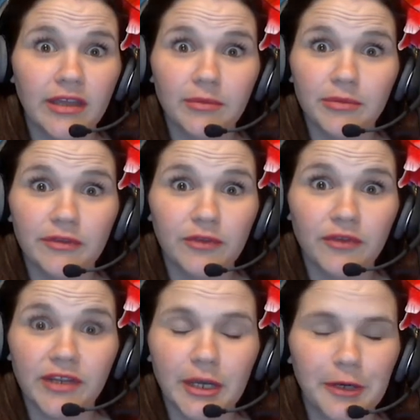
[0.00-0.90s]
in the preview
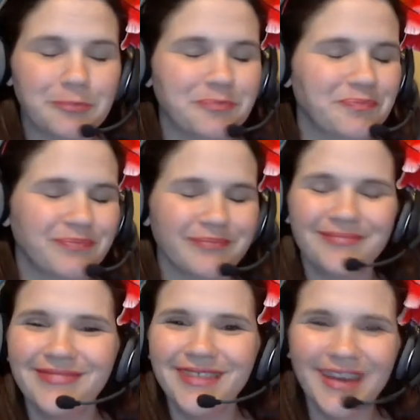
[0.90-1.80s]
video.
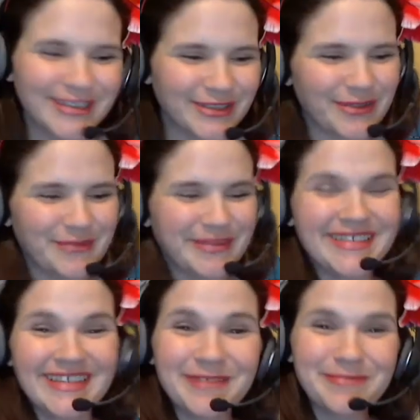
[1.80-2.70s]
I show them
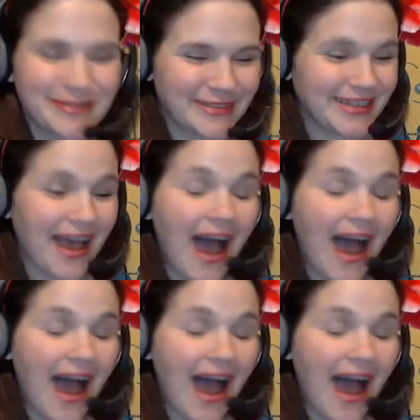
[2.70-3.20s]
examples.